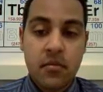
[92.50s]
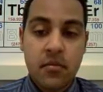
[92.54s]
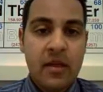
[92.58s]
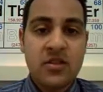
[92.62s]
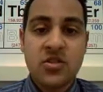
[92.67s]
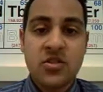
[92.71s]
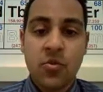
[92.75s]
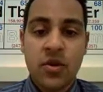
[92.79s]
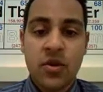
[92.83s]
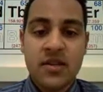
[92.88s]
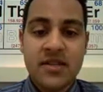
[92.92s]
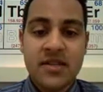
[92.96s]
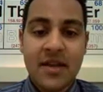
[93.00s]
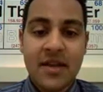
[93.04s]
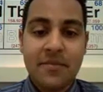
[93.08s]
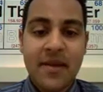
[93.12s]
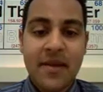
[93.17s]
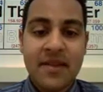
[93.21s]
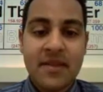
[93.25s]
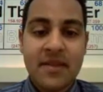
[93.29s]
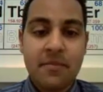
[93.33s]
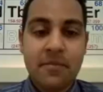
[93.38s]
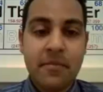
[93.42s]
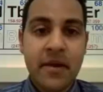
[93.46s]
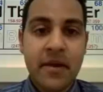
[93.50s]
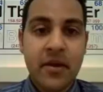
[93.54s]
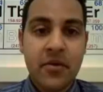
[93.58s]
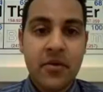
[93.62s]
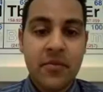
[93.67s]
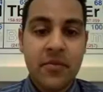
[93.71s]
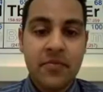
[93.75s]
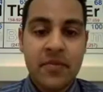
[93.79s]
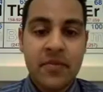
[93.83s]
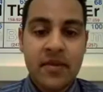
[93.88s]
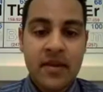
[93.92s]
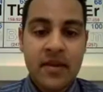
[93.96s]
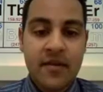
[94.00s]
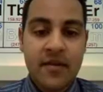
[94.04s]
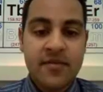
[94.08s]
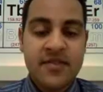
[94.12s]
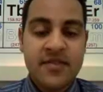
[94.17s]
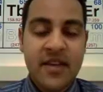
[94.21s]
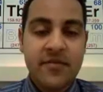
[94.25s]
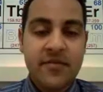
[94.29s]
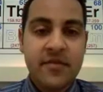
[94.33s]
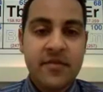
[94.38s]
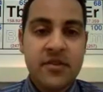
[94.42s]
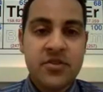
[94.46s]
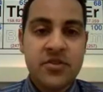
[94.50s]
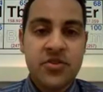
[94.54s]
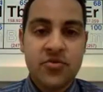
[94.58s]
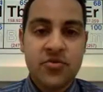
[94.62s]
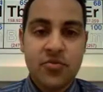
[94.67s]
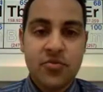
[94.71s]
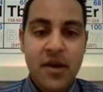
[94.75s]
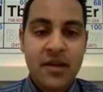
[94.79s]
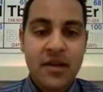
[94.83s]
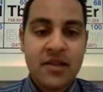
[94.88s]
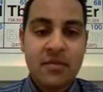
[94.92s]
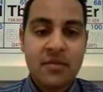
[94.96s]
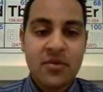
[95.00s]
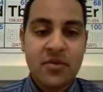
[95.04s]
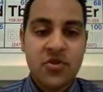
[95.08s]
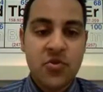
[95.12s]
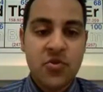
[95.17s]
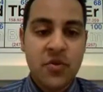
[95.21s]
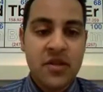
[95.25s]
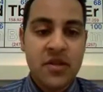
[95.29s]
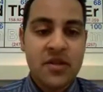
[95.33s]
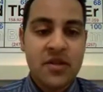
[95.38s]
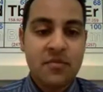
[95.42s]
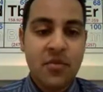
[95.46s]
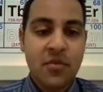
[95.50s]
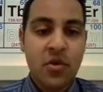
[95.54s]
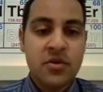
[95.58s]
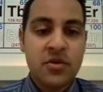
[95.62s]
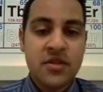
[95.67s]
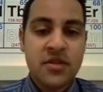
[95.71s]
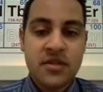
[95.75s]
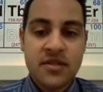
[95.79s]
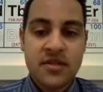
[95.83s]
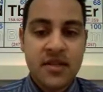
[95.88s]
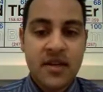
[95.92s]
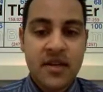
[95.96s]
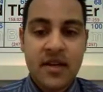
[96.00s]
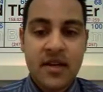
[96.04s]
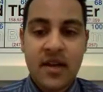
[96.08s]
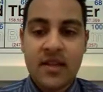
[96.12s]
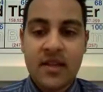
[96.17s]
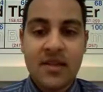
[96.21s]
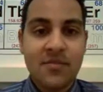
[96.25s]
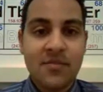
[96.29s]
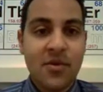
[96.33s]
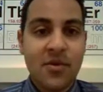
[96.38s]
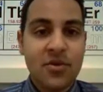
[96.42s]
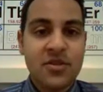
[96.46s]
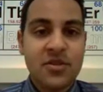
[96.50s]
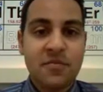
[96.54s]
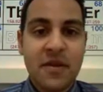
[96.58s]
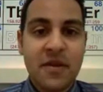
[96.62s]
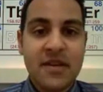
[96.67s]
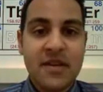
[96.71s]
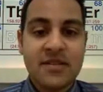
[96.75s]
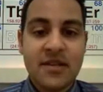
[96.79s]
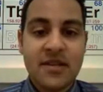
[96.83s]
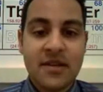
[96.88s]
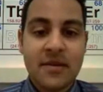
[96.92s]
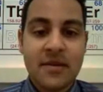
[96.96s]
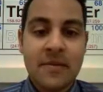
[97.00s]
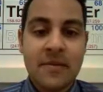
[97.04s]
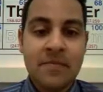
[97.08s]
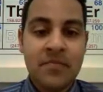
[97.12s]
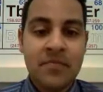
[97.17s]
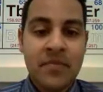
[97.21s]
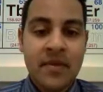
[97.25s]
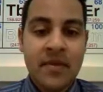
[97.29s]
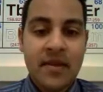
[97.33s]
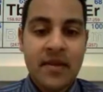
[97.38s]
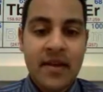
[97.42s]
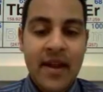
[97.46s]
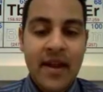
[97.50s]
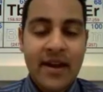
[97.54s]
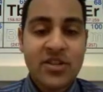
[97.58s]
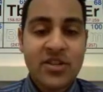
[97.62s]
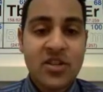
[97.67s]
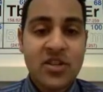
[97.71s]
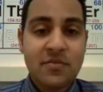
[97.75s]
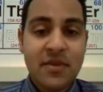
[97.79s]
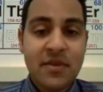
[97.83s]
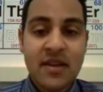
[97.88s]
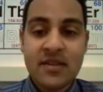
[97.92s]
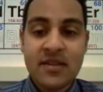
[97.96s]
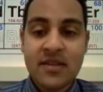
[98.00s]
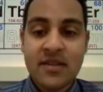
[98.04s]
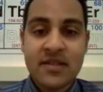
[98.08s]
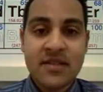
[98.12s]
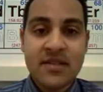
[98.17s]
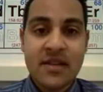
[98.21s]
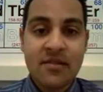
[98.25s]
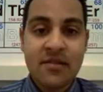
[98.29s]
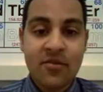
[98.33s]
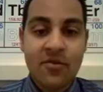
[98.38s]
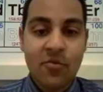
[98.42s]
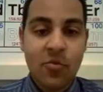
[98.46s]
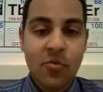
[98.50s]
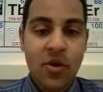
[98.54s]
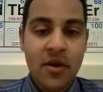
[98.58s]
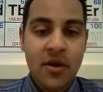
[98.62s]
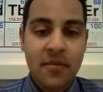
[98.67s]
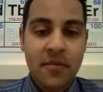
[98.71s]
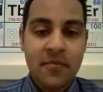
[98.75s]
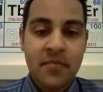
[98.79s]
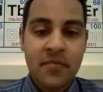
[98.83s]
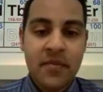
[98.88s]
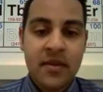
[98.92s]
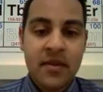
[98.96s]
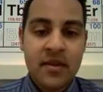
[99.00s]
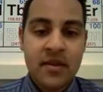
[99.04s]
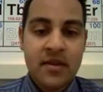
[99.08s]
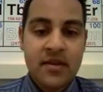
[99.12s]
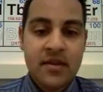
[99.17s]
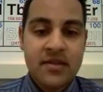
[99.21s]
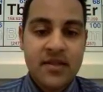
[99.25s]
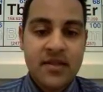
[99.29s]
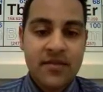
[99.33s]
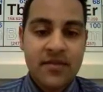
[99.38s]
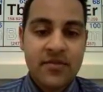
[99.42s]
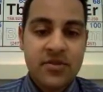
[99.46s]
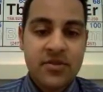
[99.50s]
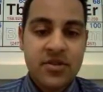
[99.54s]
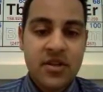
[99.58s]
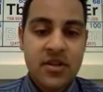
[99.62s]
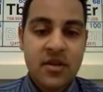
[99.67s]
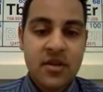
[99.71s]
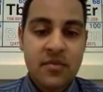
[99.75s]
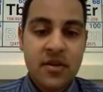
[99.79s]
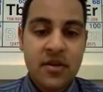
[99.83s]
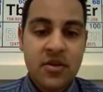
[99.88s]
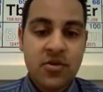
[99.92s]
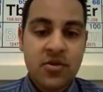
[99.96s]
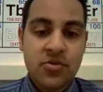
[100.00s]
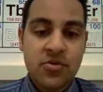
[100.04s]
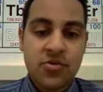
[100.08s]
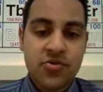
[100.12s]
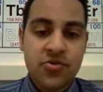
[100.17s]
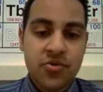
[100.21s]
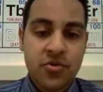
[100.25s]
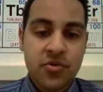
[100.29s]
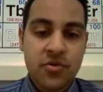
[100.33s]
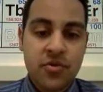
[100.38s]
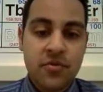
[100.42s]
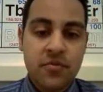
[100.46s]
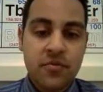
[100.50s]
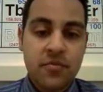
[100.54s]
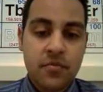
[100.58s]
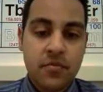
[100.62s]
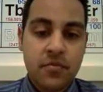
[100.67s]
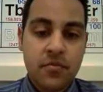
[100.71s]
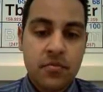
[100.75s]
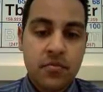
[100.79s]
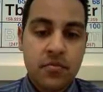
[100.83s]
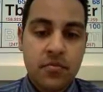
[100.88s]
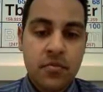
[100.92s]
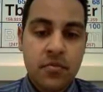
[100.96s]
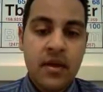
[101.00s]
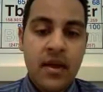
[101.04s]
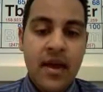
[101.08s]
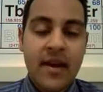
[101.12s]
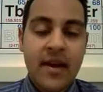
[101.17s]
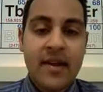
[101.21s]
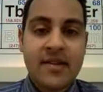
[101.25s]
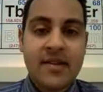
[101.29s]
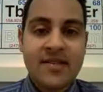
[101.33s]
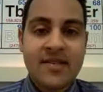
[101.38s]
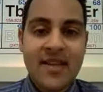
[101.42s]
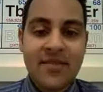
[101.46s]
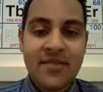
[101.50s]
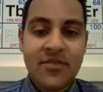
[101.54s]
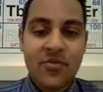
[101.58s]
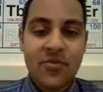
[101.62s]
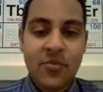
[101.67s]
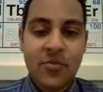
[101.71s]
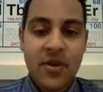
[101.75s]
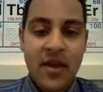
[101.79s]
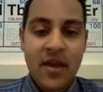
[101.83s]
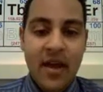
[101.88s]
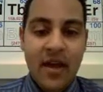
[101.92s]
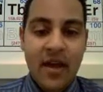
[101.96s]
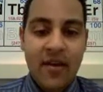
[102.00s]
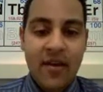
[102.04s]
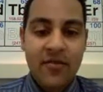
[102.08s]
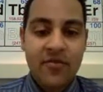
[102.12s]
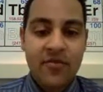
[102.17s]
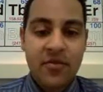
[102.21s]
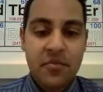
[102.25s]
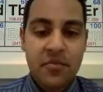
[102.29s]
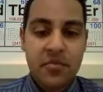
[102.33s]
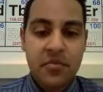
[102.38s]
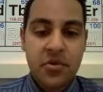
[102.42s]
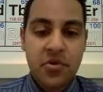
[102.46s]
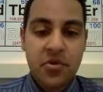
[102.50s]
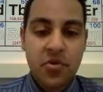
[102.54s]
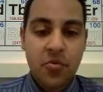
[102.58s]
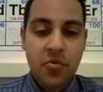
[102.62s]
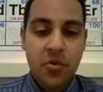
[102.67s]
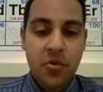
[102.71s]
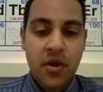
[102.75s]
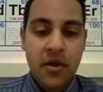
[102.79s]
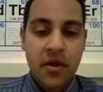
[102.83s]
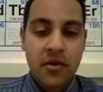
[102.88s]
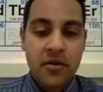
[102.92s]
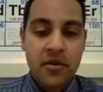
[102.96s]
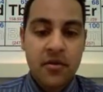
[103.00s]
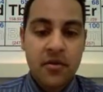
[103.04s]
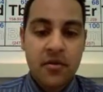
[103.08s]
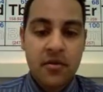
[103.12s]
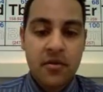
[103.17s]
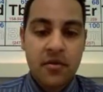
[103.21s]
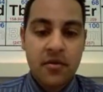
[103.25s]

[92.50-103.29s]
So what does that make the middle? If 7 is directly between the most acidic and the most basic, it actually means it's neither one. 7 is going to be neutral. And at 7 we have pure water.